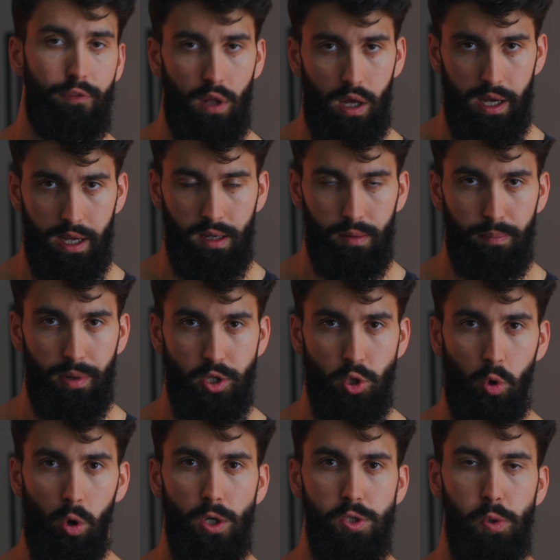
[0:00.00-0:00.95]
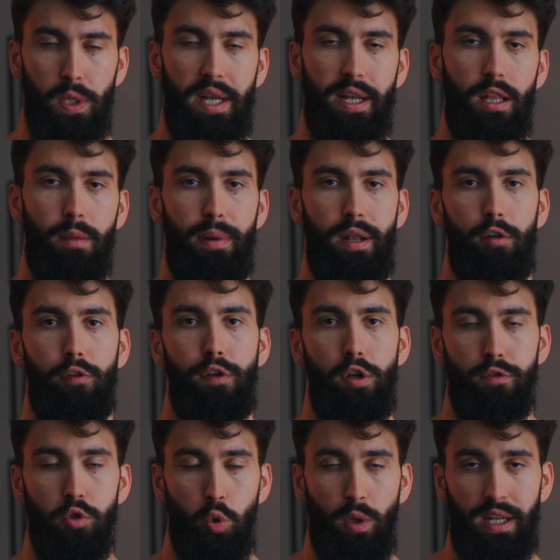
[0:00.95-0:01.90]
fly, but you're also getting the
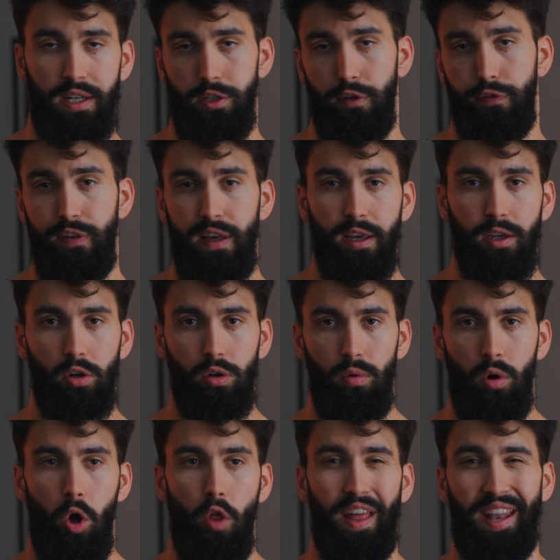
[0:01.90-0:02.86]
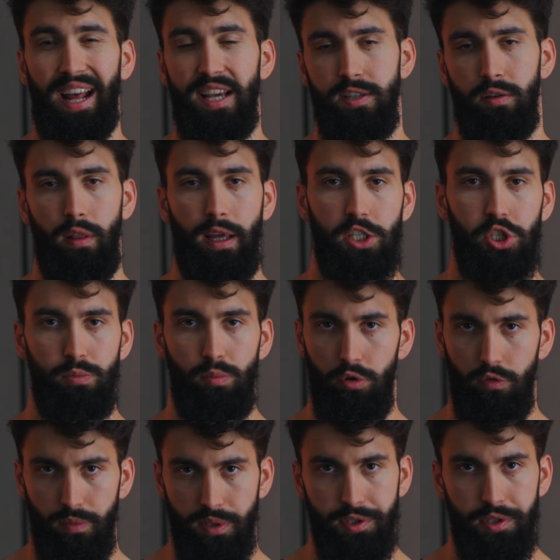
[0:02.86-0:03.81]
benefit of training to failure on that isolation
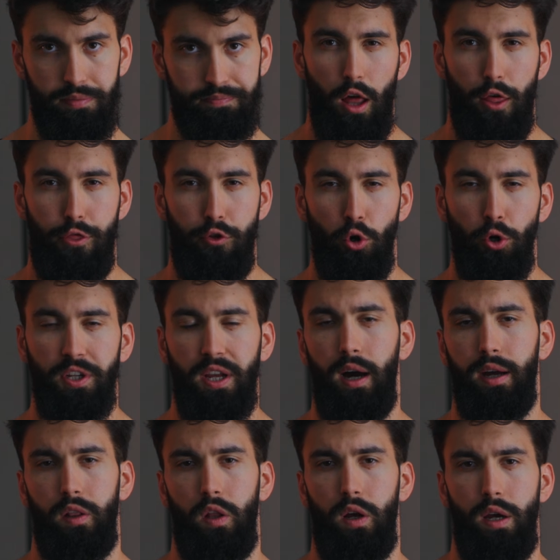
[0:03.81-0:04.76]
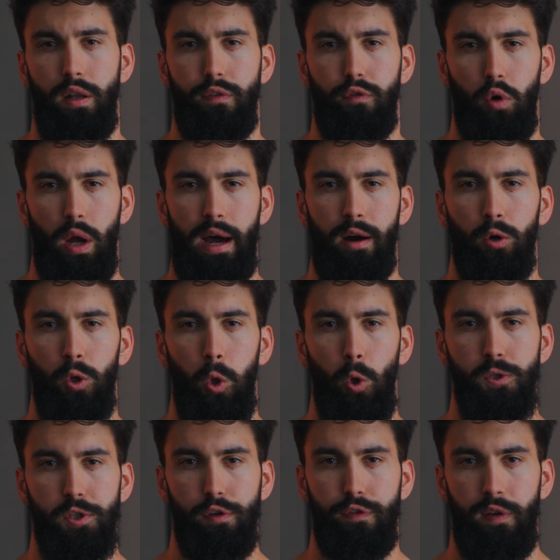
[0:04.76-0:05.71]
movement. A third guideline for how
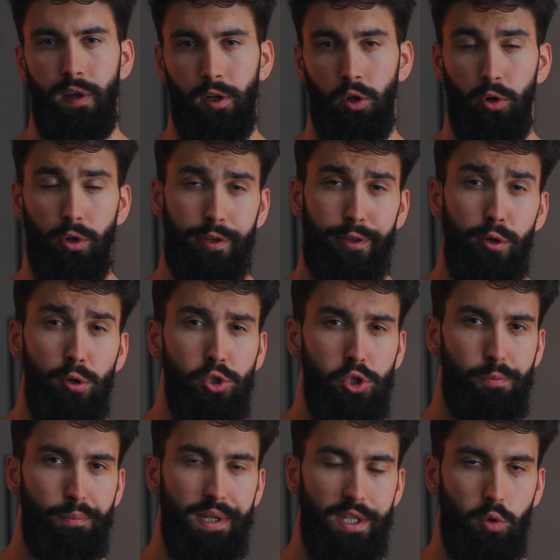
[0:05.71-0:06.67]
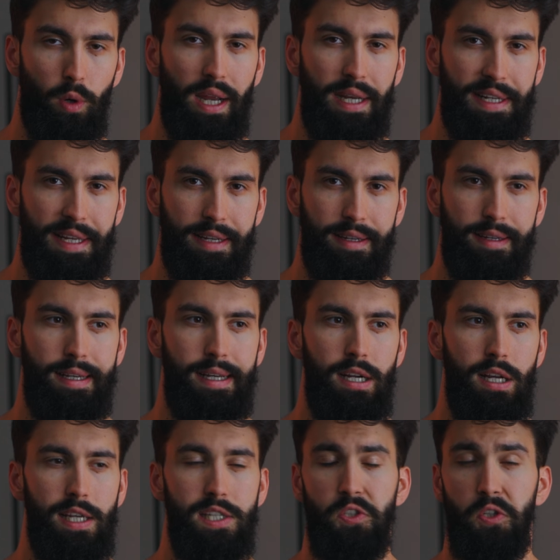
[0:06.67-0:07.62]
close to failure you should be training
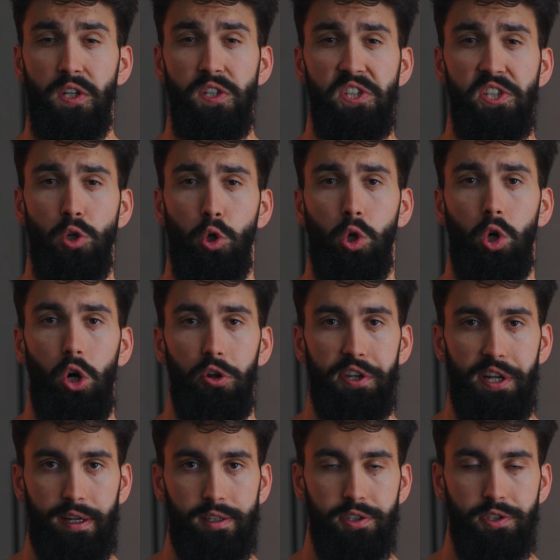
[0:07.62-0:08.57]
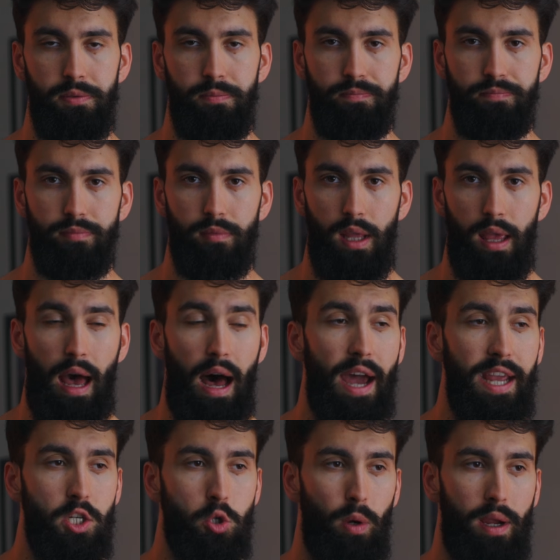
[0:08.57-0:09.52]
is to consider context.
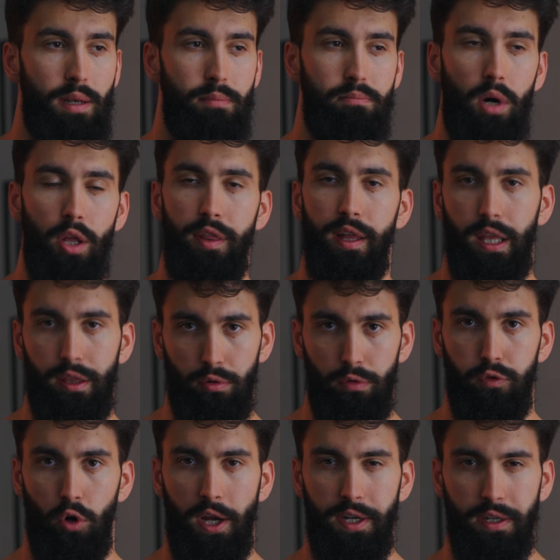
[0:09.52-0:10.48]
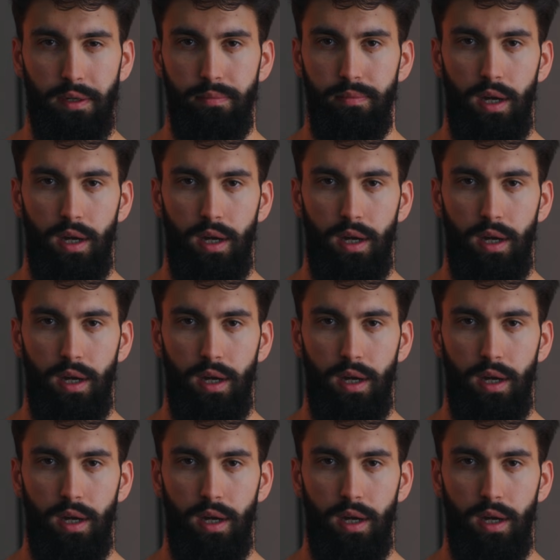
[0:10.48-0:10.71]
I train Monday through Friday.